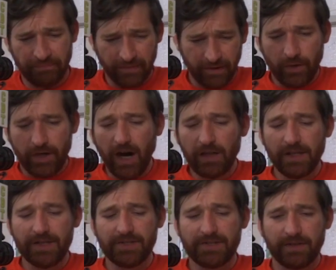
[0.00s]

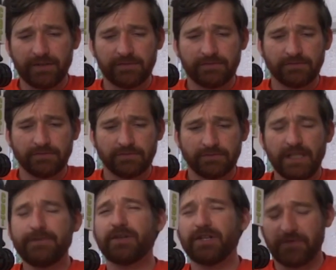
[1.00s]
Regardless,
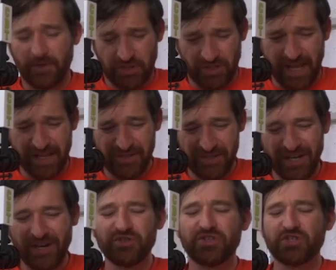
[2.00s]
Ivanisevic says,
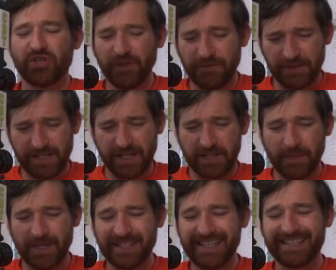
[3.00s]
Kyrgios is good for tennis
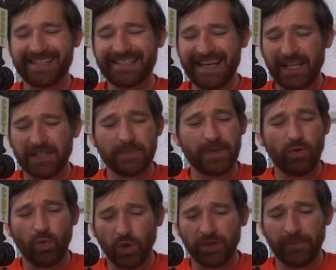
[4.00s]
because he has the talent to be a
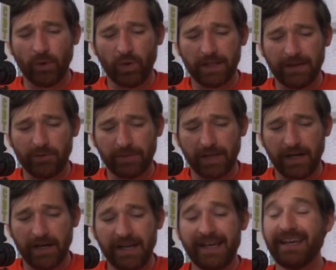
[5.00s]
world number one level
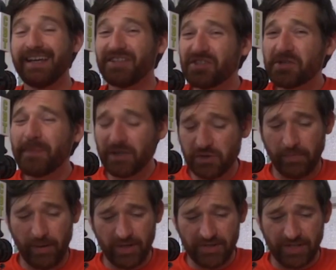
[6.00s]
player, and he's a special
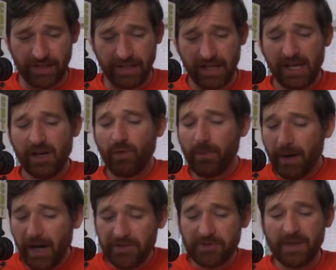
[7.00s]
person. What
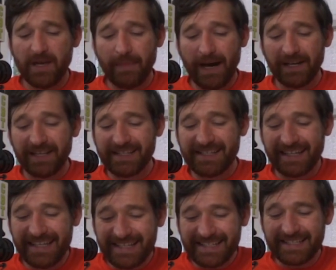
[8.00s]
bothers me about it is that
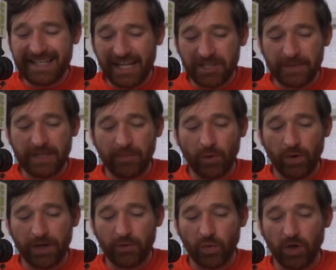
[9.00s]
he has the talent to be number
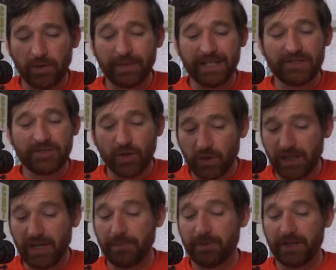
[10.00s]
one in the world, but he is totally
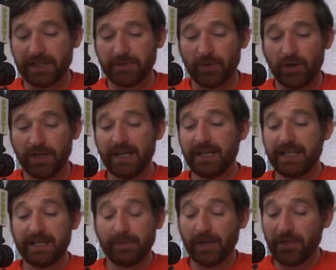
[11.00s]
unpredictable. He
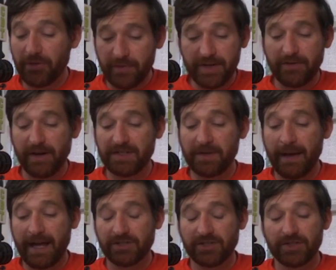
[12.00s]
can play 3 crazy
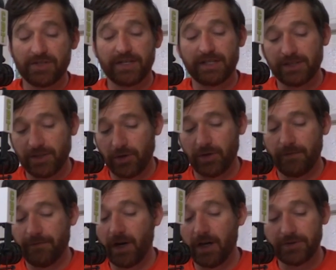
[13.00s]
matches and then
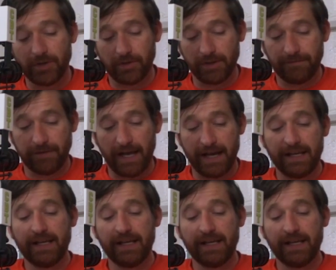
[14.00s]
fall totally flat.